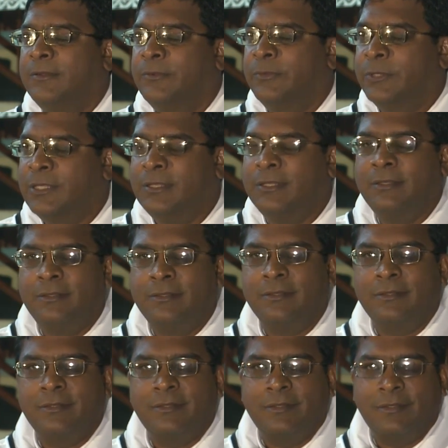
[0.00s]
within
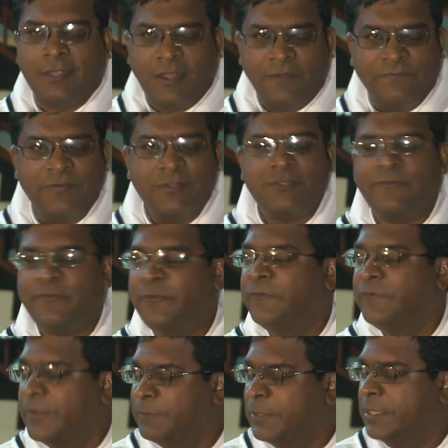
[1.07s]
the comforts of our
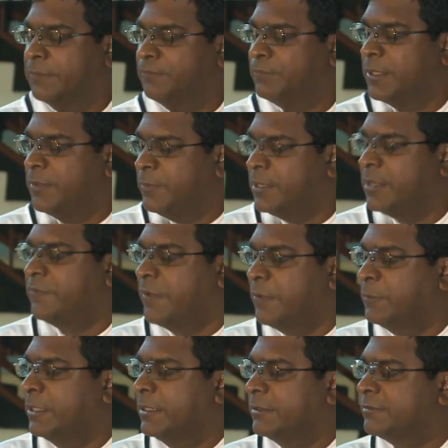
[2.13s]
family, immediate
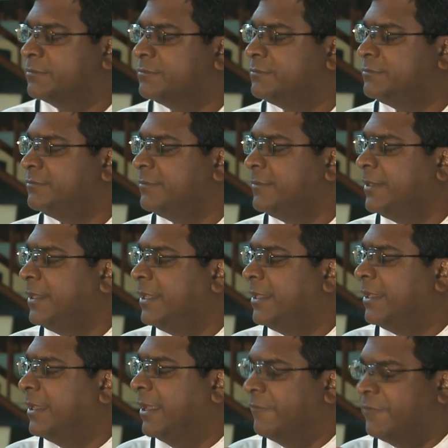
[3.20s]
family.
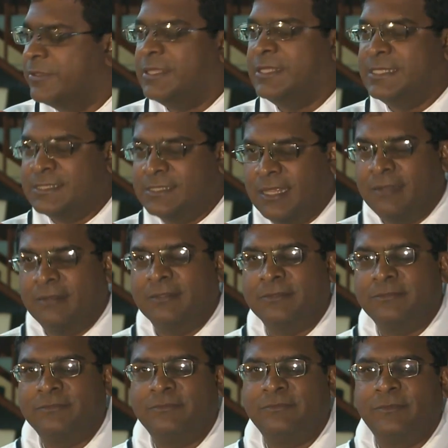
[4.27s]
Everything is done,
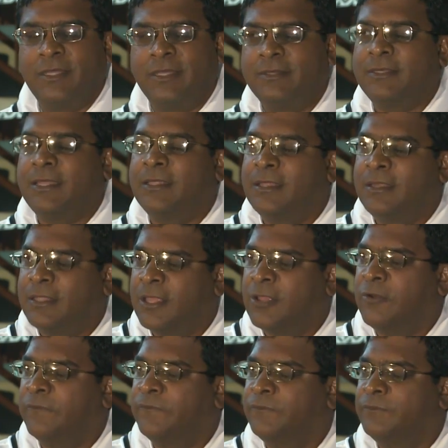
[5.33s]
taken
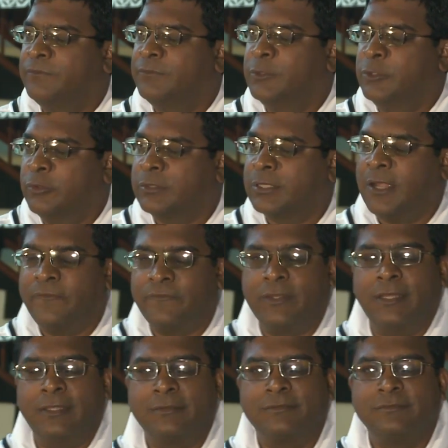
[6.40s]
care of, looked
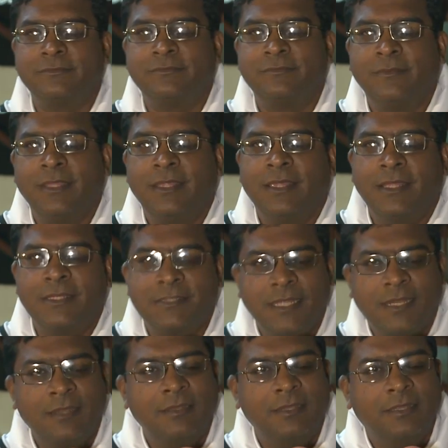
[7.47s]
after. And
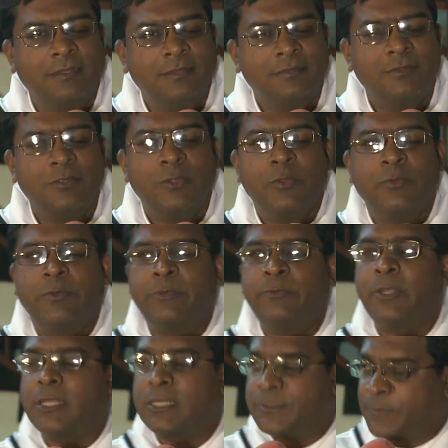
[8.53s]
suddenly, when we
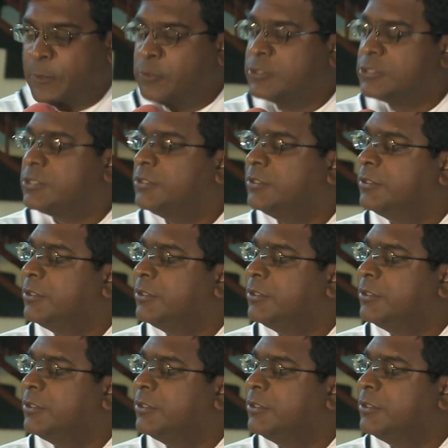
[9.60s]
are exposed